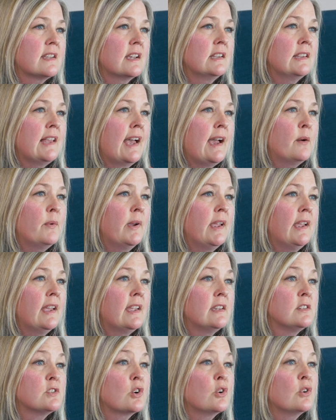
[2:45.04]
allowing
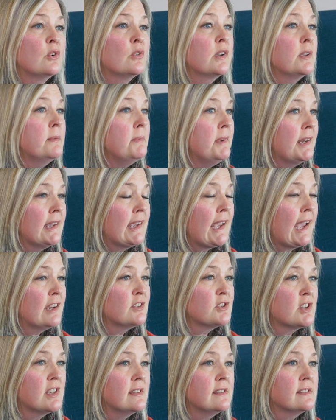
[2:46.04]
internal
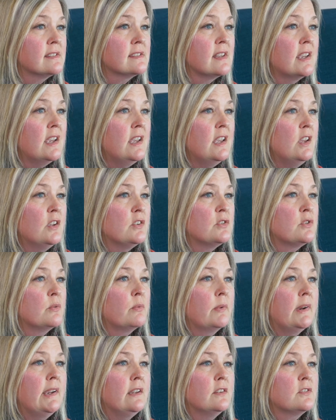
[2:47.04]
communications to
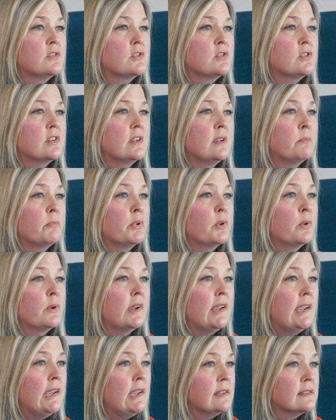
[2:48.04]
reach
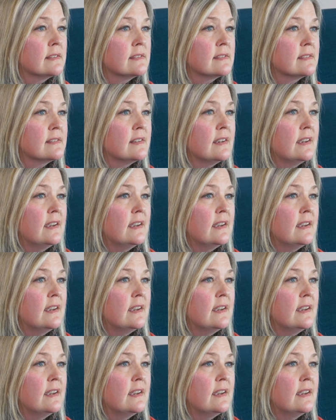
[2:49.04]
employees